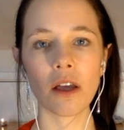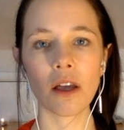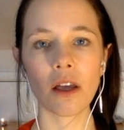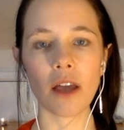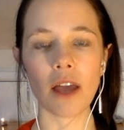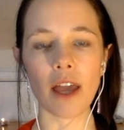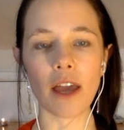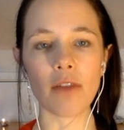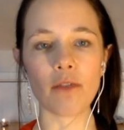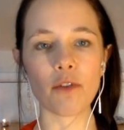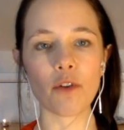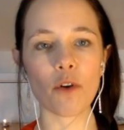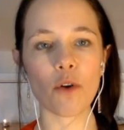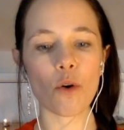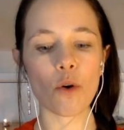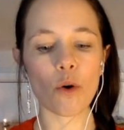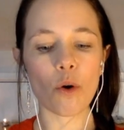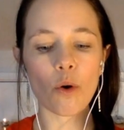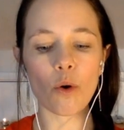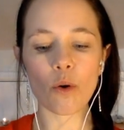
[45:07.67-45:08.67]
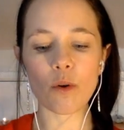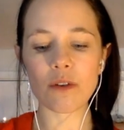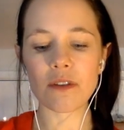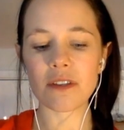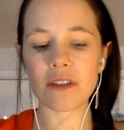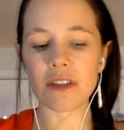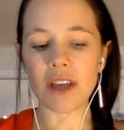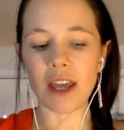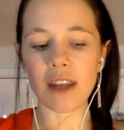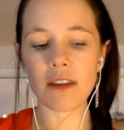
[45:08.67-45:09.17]
if your
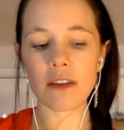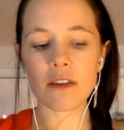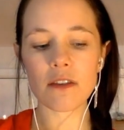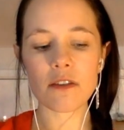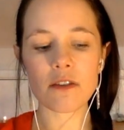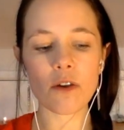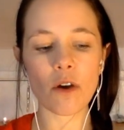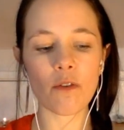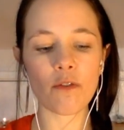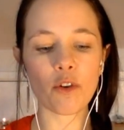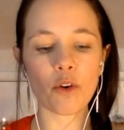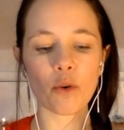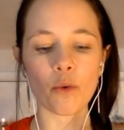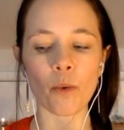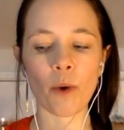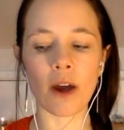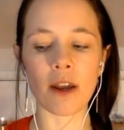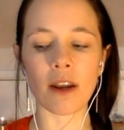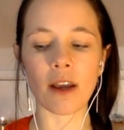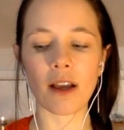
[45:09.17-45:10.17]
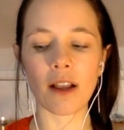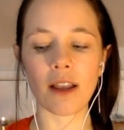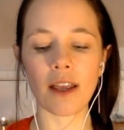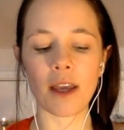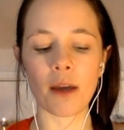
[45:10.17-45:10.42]
sense of your radically